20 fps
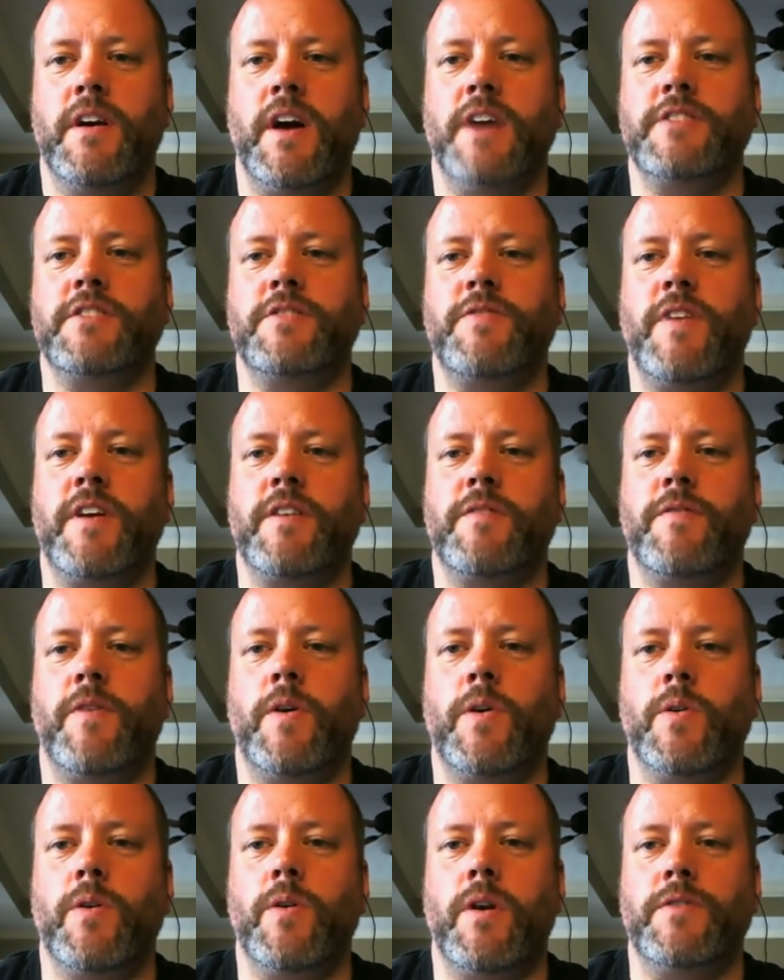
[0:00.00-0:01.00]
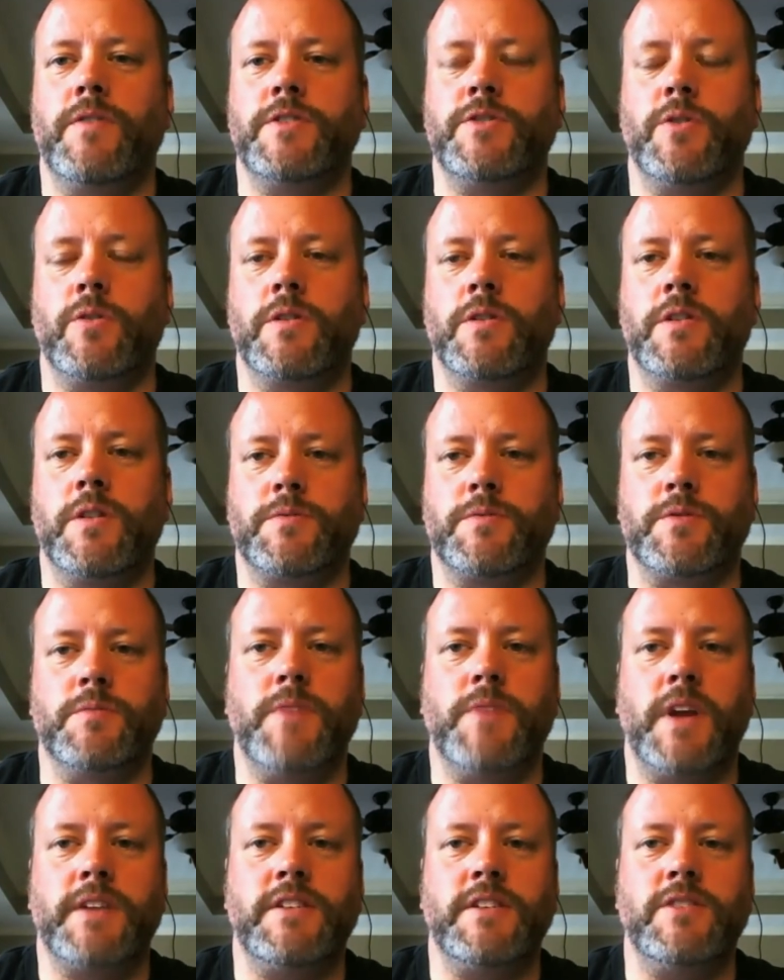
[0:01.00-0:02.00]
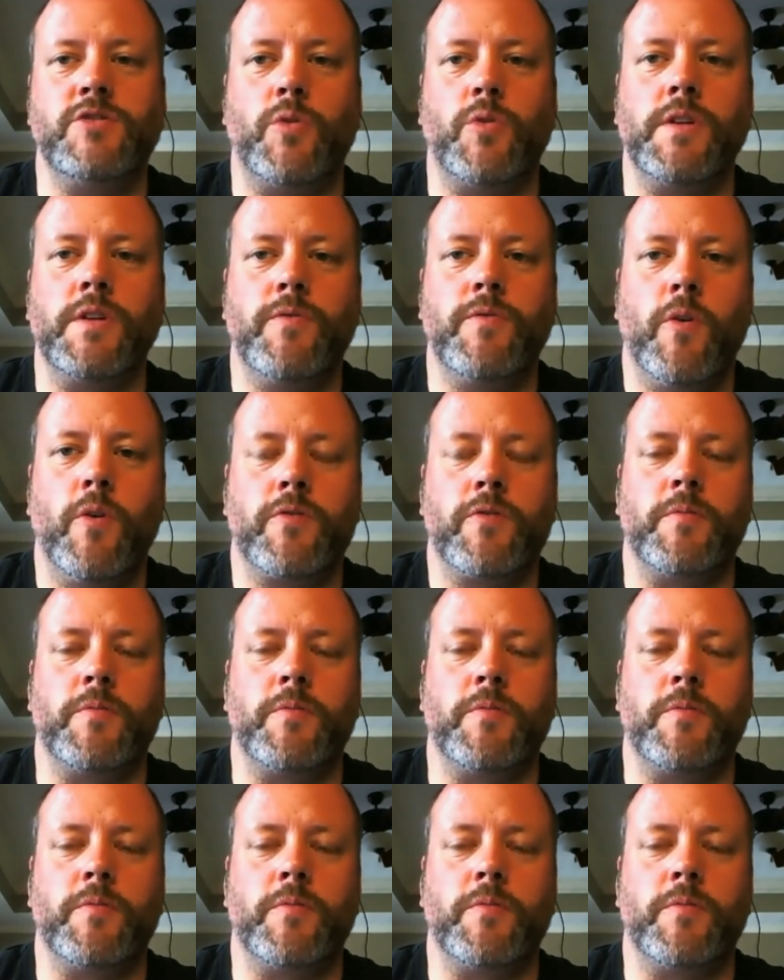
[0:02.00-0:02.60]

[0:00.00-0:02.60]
I just found a photo of a total eclipse from 1924